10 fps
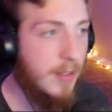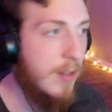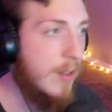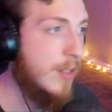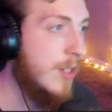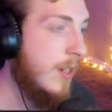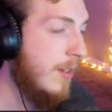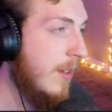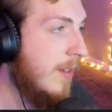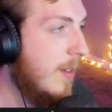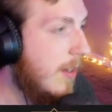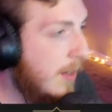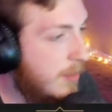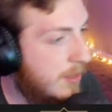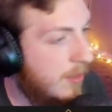Oh, geez, that's a long
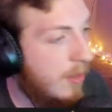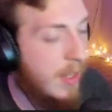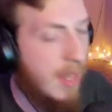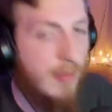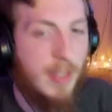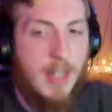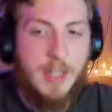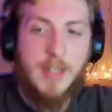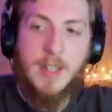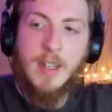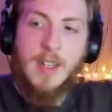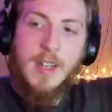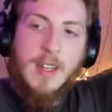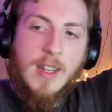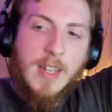episode. Okay, well, that's
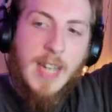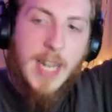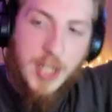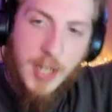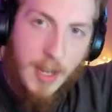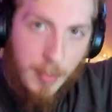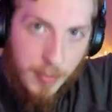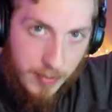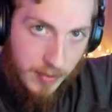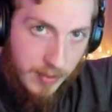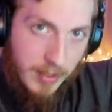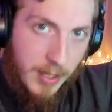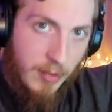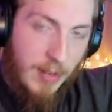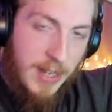catching up.
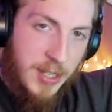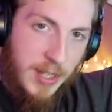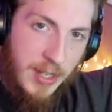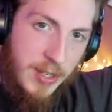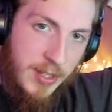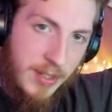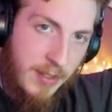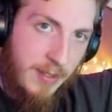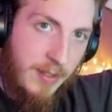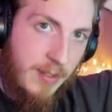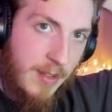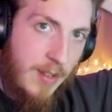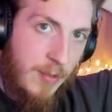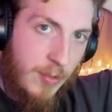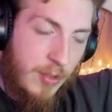Congratulations. It
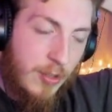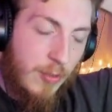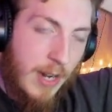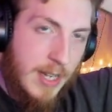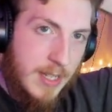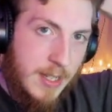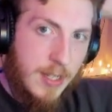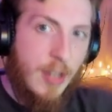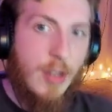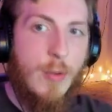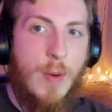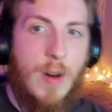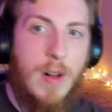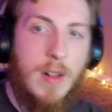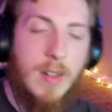was great to see you
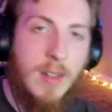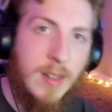all.